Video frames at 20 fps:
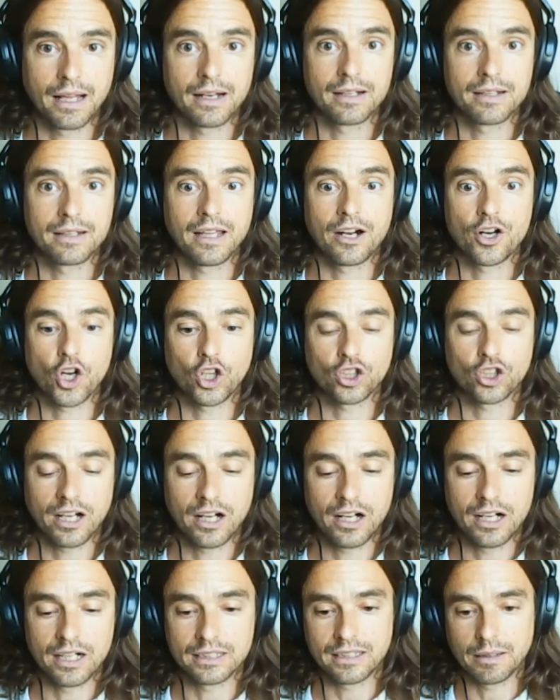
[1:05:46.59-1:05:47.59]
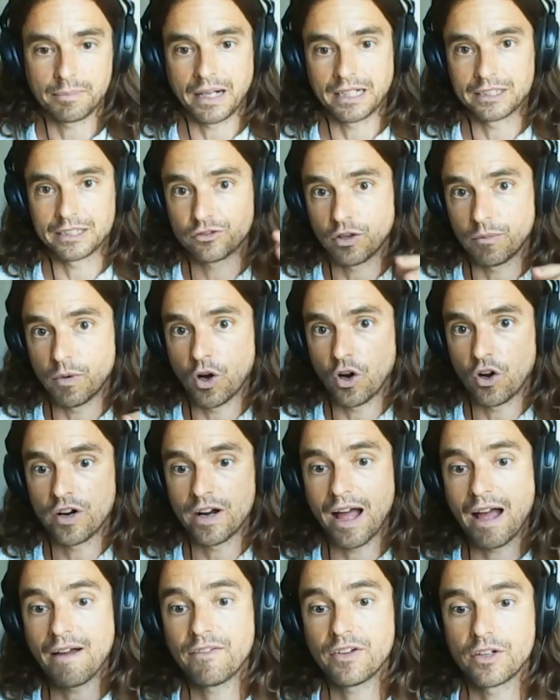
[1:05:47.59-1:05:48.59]
and they're not heard apart from
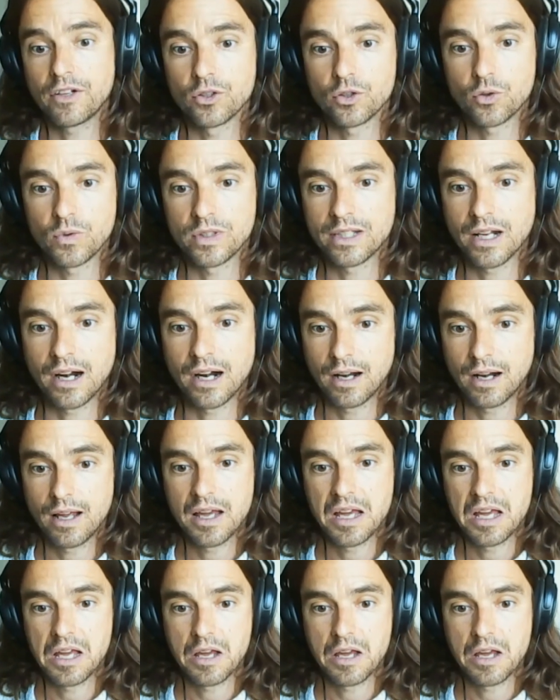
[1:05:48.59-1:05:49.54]
other avenues, which are